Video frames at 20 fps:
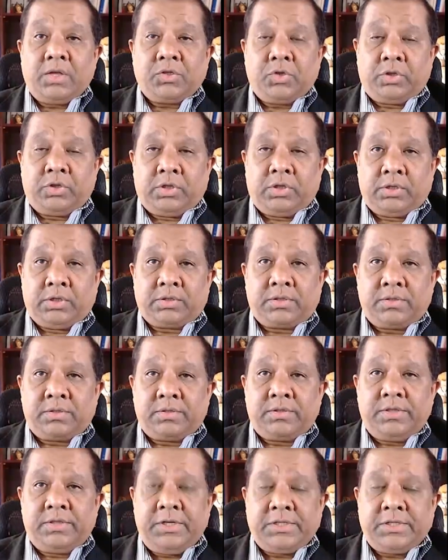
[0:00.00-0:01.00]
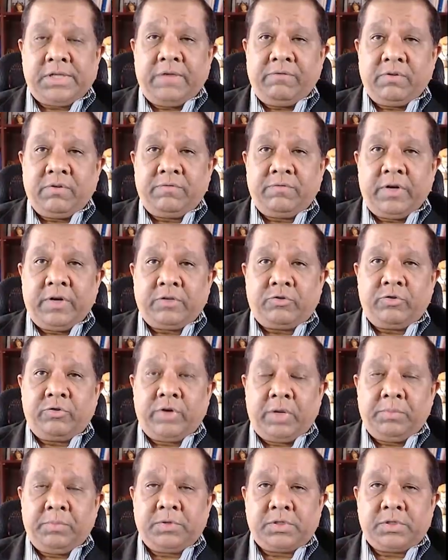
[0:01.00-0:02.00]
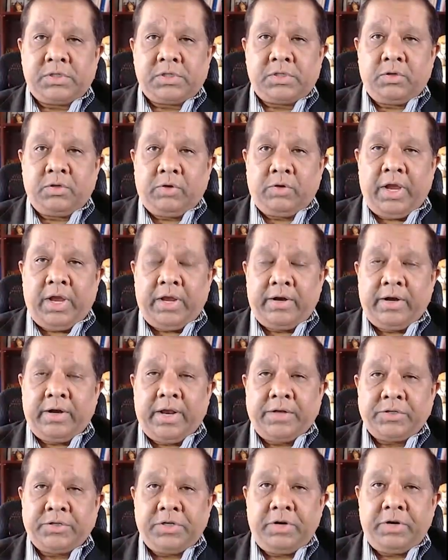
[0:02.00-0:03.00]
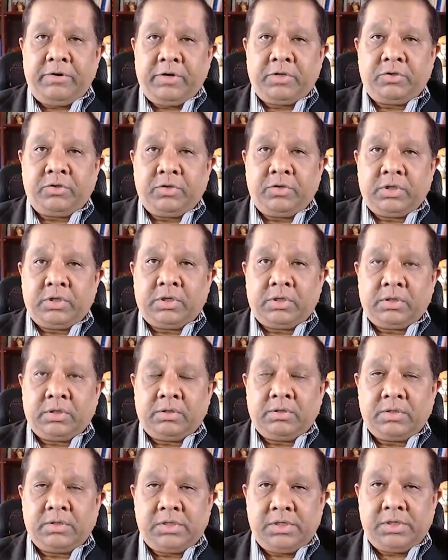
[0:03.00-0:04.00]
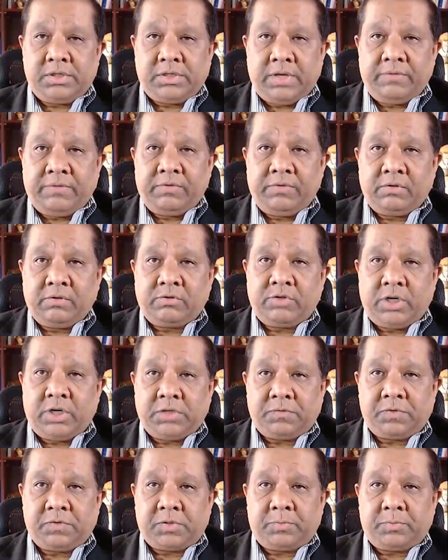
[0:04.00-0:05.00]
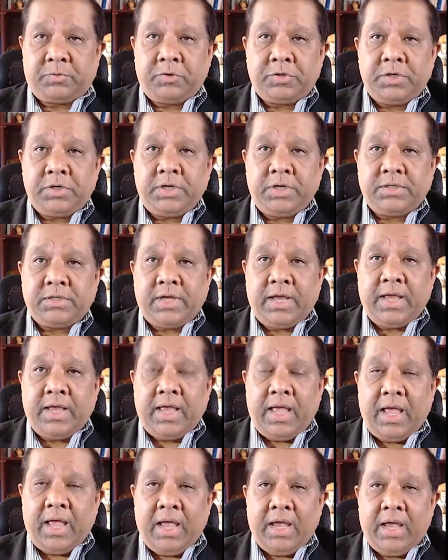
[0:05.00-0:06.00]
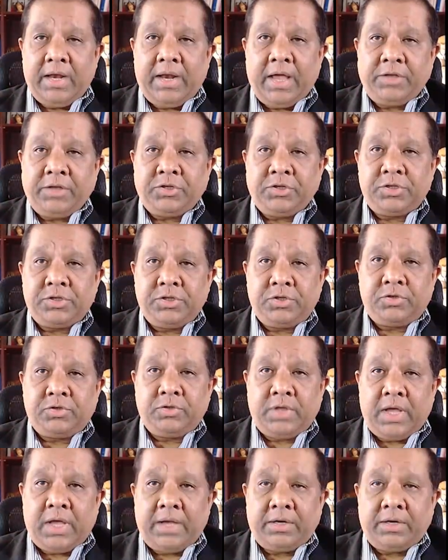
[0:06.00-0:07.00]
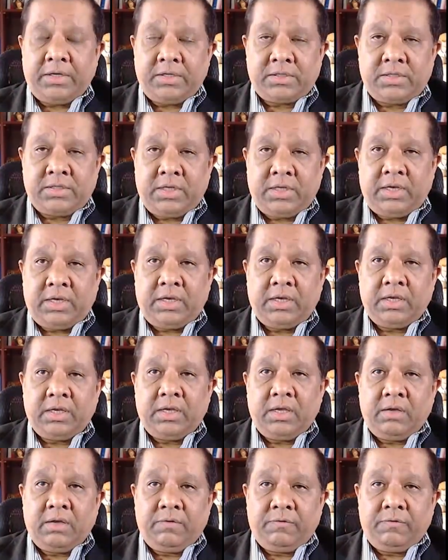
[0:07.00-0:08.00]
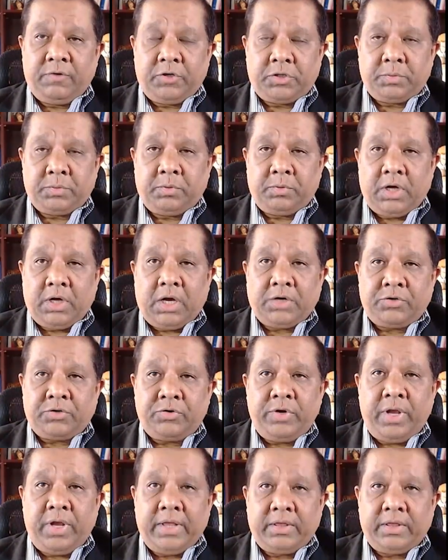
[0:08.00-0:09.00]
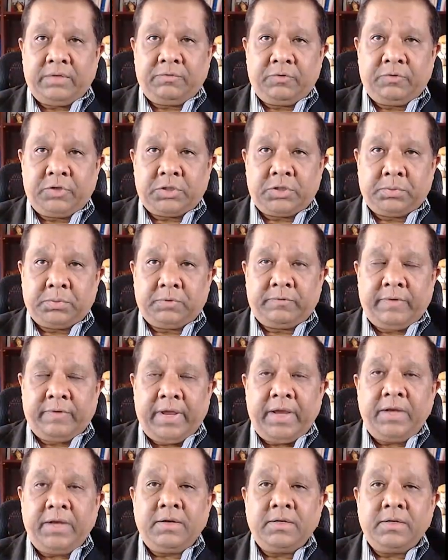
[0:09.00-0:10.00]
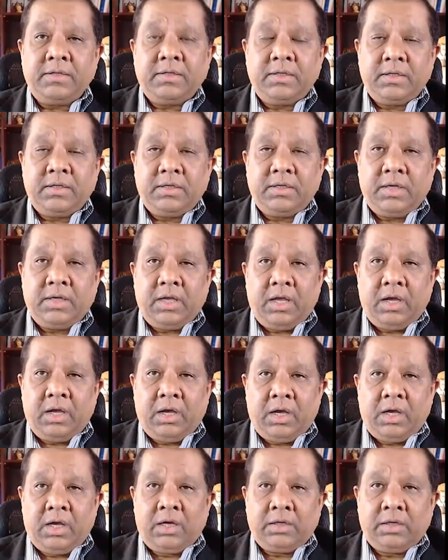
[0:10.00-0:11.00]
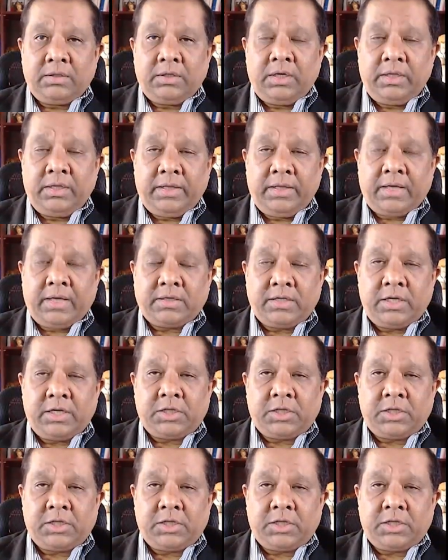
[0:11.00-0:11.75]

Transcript: So the C7 ventral ramus is located anterior to the C7 transverse process, and adjacent to that is the vertebral artery and the vertebral vein in that